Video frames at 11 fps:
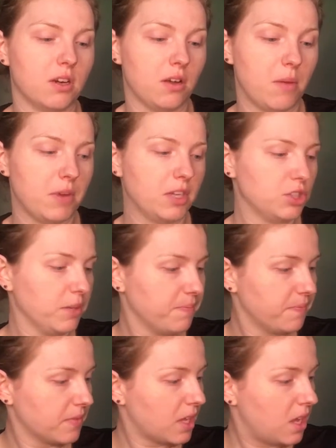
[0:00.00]
I'm not sure.
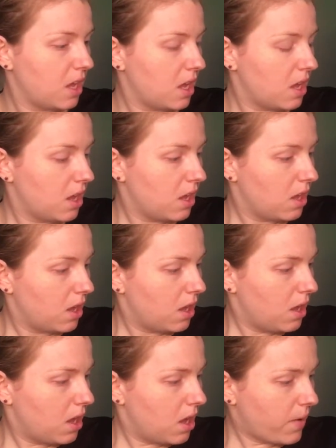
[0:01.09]

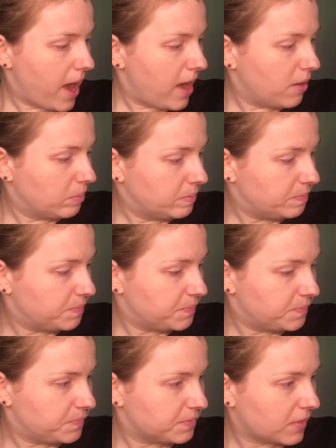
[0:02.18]
Okay.
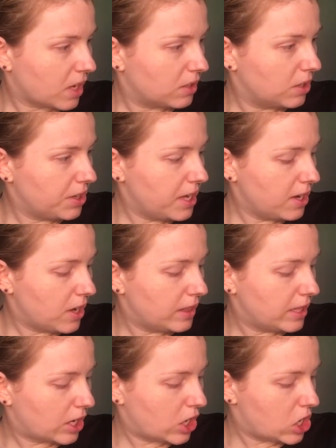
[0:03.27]
Looking on
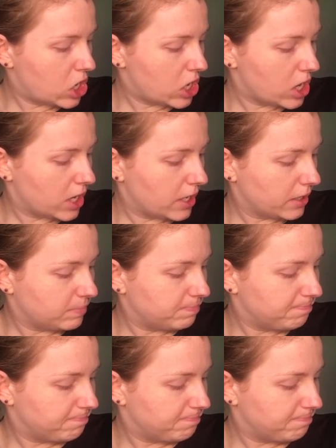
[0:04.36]
the card,